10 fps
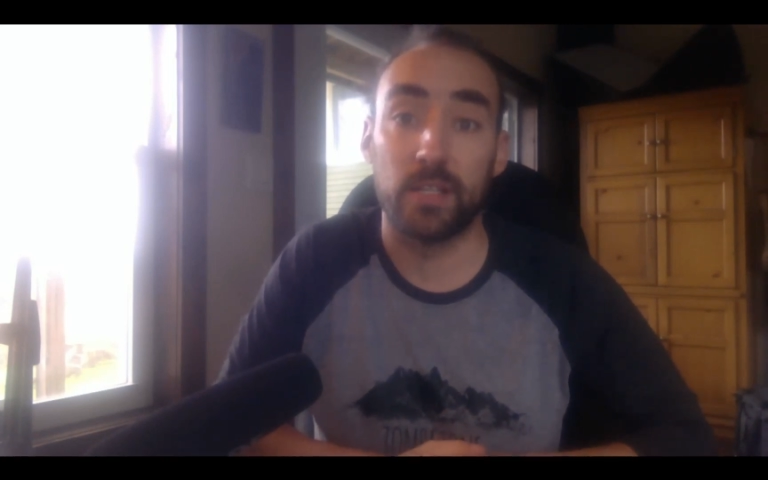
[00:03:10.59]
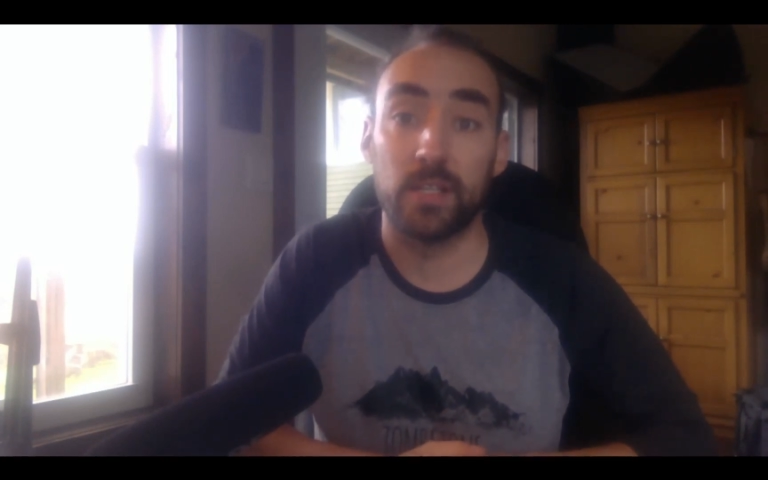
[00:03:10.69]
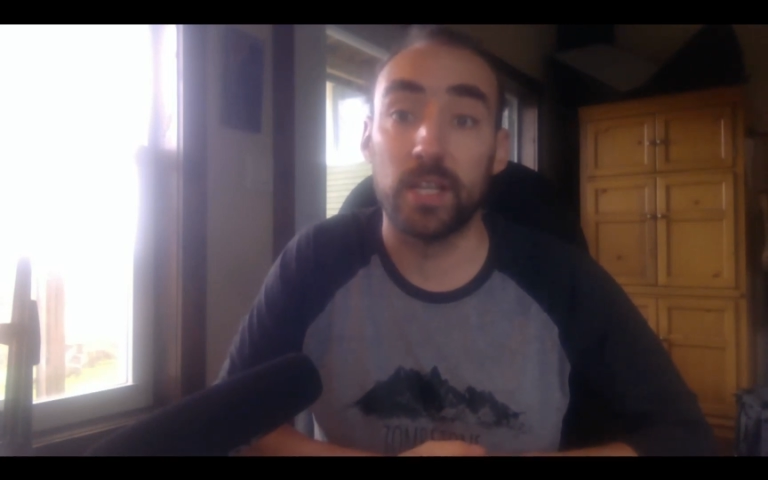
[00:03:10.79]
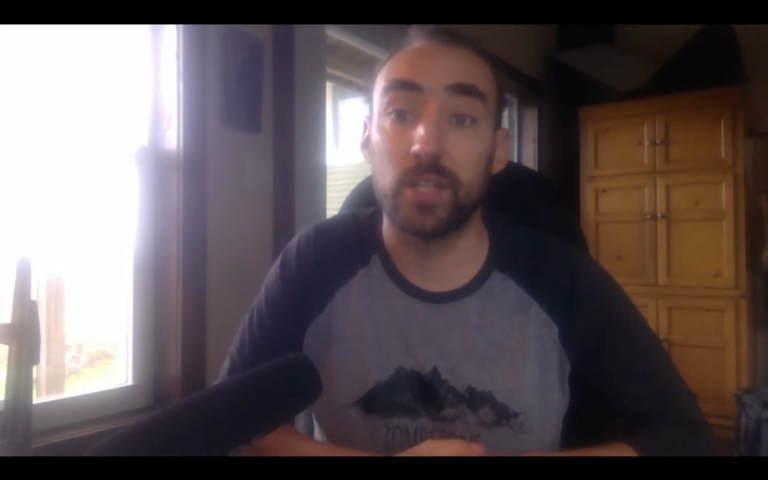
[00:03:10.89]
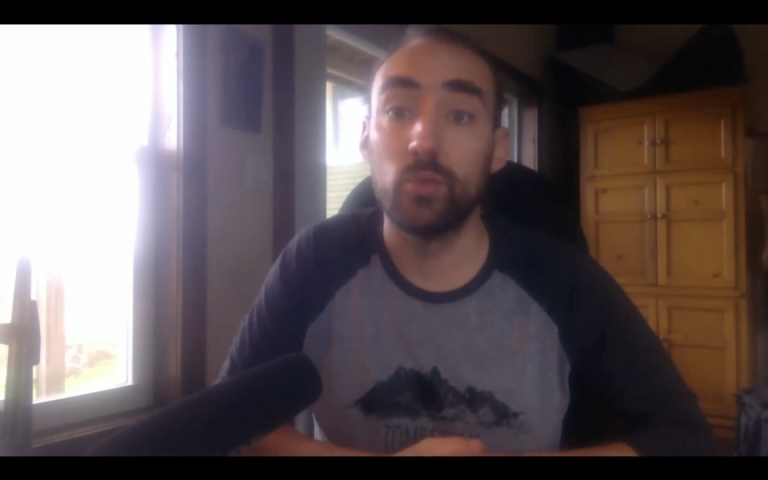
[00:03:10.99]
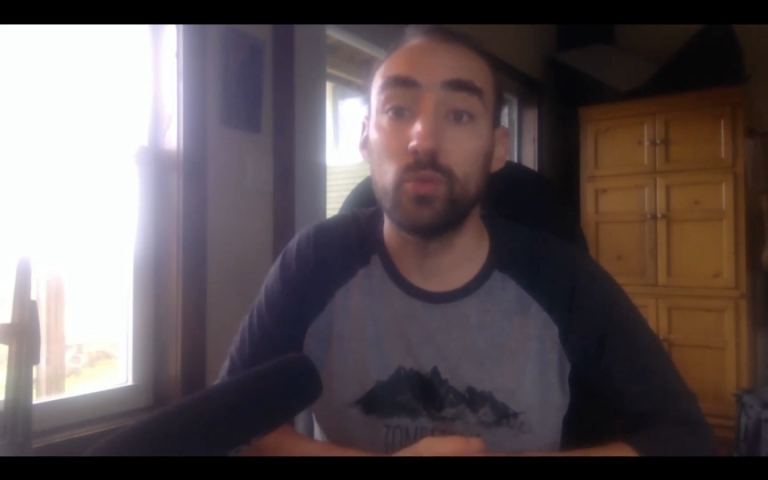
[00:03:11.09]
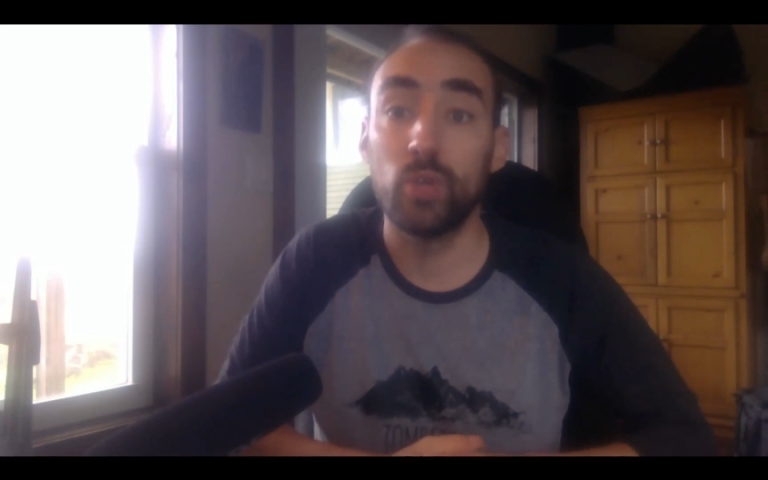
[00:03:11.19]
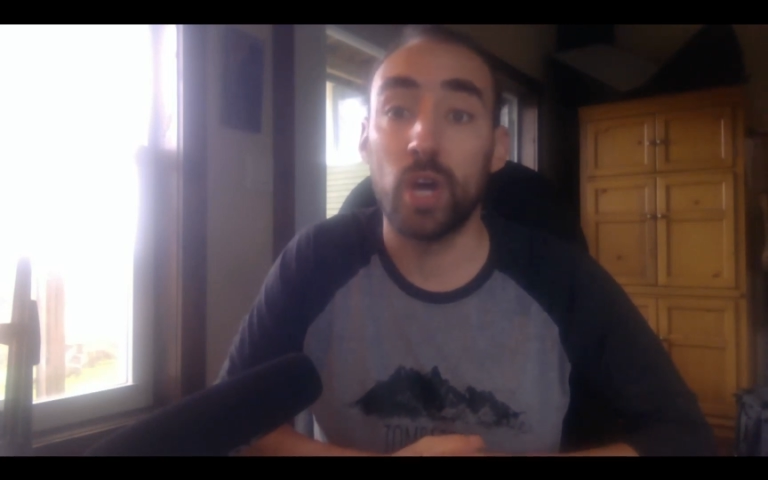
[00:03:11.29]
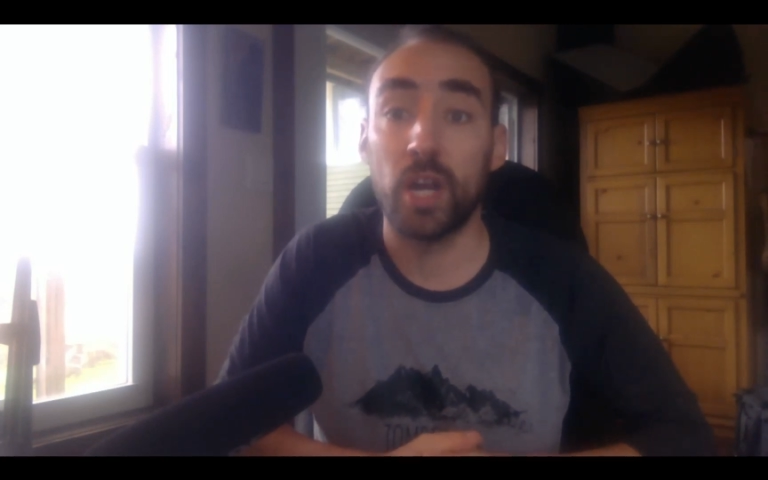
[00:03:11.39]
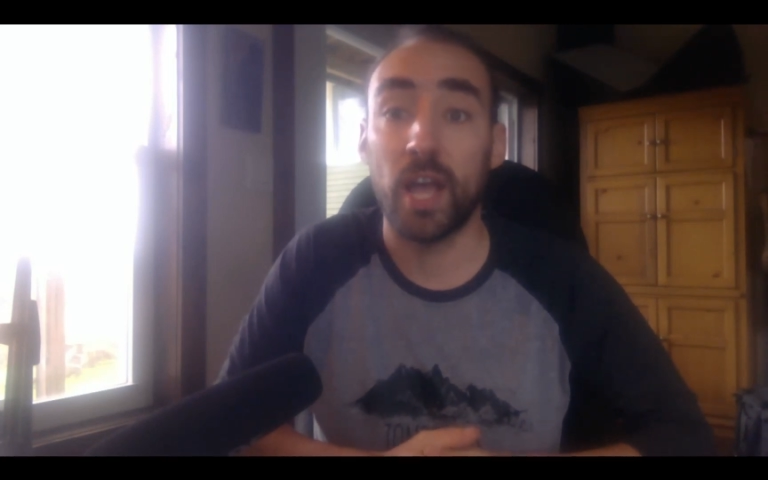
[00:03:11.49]
They do
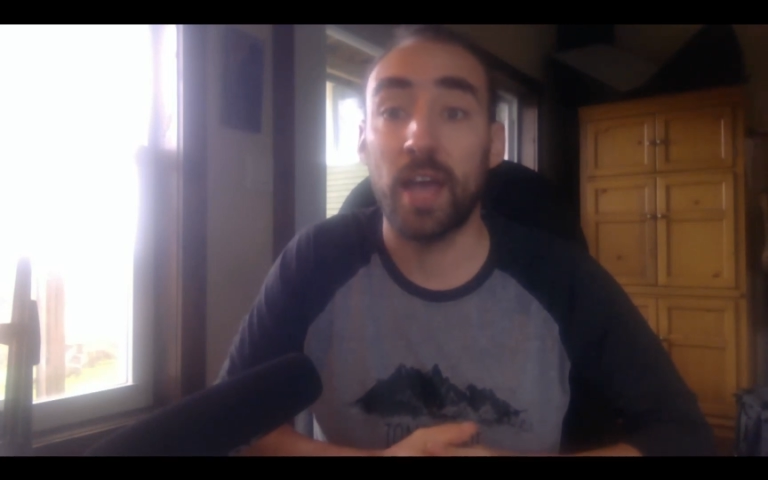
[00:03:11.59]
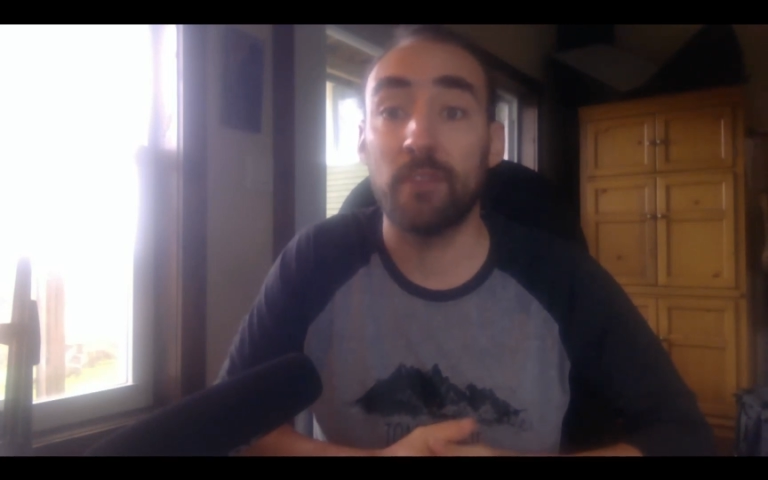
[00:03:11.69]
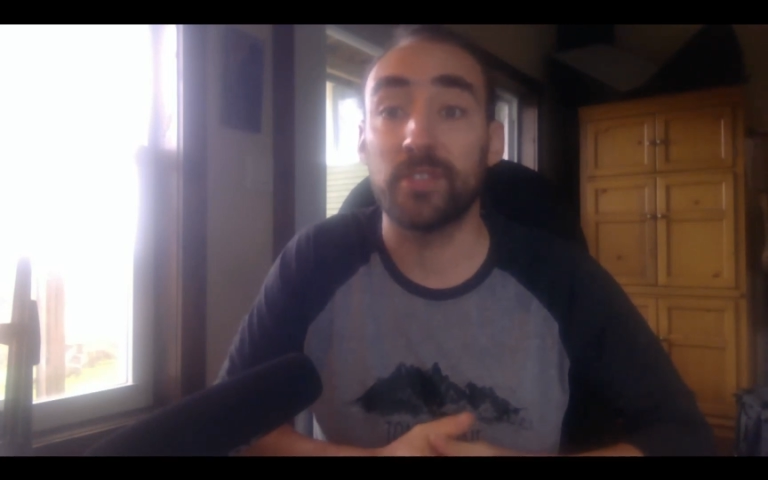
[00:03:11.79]
not have a